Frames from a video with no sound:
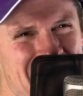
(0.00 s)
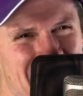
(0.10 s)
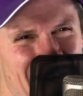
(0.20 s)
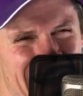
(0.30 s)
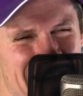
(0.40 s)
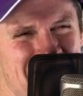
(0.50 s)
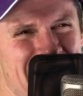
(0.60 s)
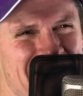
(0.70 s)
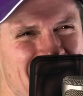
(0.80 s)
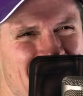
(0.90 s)
Mining
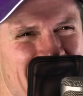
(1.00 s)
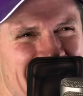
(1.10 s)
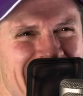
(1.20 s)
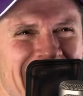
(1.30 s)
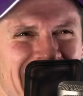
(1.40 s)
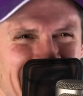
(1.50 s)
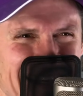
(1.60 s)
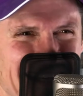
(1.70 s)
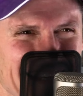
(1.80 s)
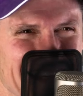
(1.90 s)
Bitcoin
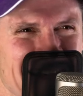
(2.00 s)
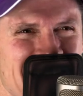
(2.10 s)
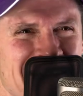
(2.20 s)
illegally.